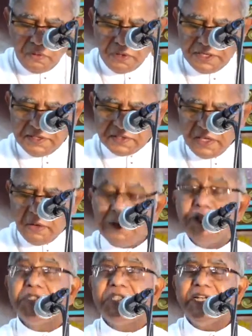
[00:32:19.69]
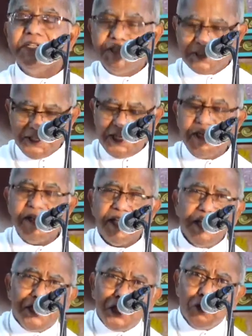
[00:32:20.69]
notice the original zeal
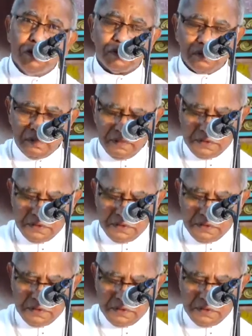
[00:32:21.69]
in you,